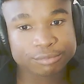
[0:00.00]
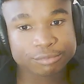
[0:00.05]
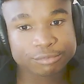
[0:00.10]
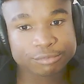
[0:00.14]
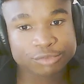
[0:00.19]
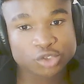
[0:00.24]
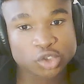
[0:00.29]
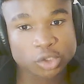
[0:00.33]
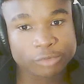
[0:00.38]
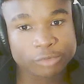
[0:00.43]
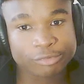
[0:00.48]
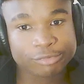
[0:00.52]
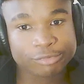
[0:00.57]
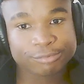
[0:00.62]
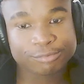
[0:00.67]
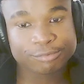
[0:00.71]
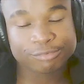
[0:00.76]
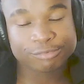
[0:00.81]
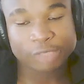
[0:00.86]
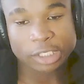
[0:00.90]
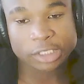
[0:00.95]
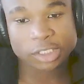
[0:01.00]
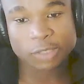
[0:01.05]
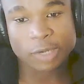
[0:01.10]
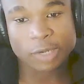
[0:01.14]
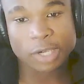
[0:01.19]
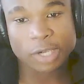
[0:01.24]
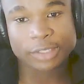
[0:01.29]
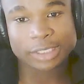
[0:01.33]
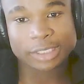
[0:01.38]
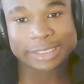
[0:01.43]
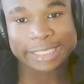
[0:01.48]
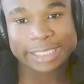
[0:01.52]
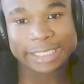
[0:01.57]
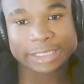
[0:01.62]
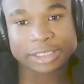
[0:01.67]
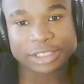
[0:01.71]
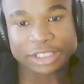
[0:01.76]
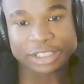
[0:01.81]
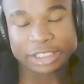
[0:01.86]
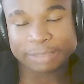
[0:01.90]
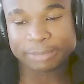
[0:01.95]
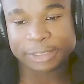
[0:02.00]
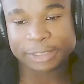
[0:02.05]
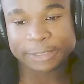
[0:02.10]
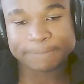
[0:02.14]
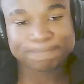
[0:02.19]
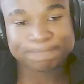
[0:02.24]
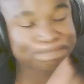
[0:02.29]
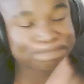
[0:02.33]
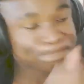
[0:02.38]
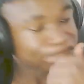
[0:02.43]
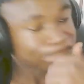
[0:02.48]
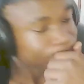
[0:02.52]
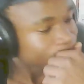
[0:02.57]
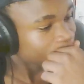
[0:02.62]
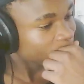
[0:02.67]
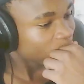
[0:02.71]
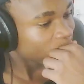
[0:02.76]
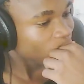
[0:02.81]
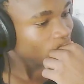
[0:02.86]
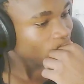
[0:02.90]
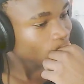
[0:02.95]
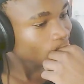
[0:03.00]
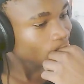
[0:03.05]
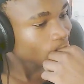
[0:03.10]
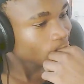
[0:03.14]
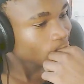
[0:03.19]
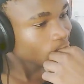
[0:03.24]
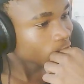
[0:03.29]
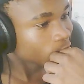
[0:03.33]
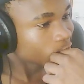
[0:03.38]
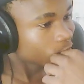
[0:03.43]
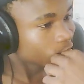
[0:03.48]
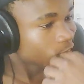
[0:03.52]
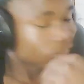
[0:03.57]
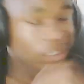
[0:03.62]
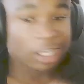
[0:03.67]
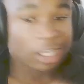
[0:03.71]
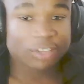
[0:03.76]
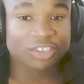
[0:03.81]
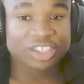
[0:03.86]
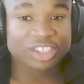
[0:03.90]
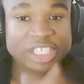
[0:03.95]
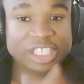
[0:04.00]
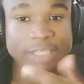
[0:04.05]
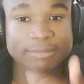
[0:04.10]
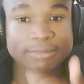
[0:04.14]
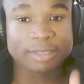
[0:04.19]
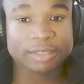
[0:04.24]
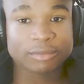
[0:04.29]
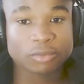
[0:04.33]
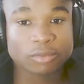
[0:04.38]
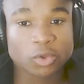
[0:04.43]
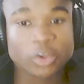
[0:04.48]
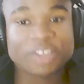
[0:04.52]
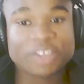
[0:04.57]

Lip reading: fucks around and dates a demon. And tells a demon, or